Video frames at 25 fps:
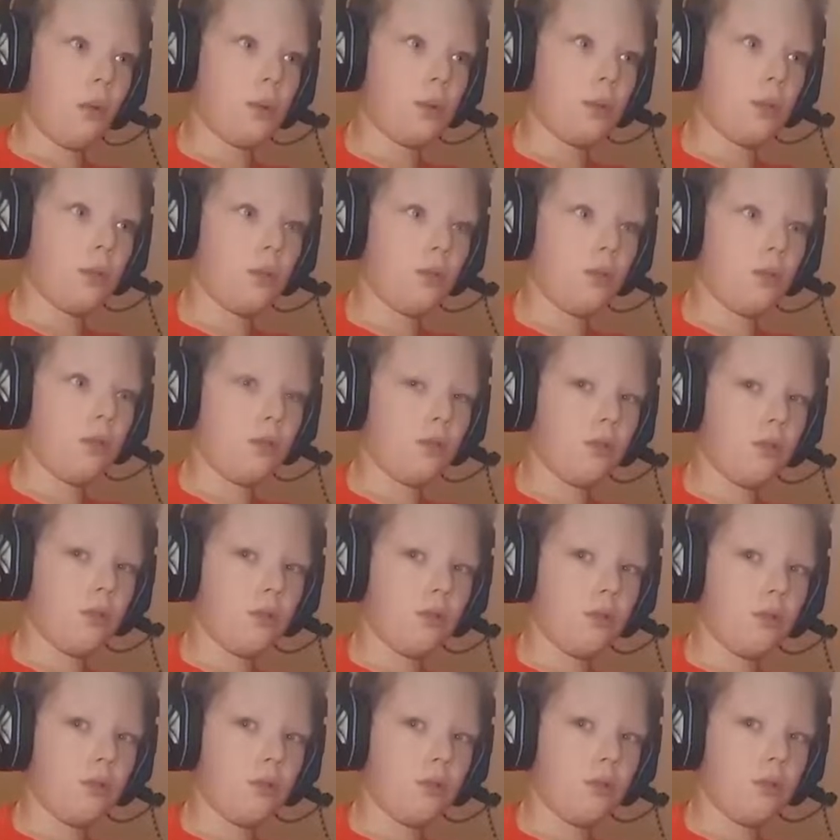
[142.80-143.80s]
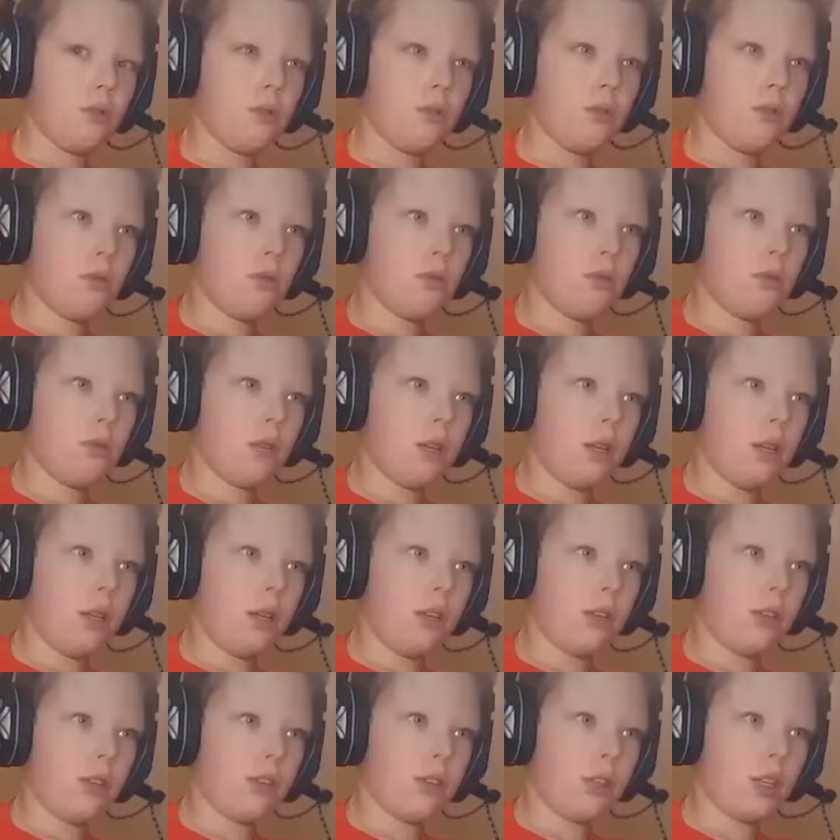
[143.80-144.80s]
Oops.
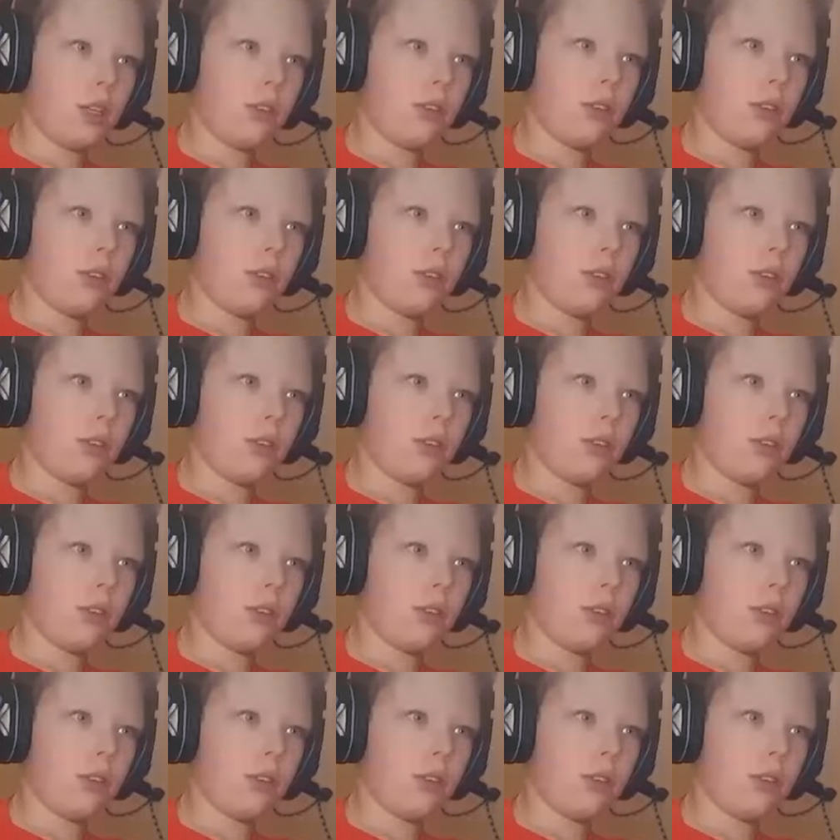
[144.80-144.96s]
I just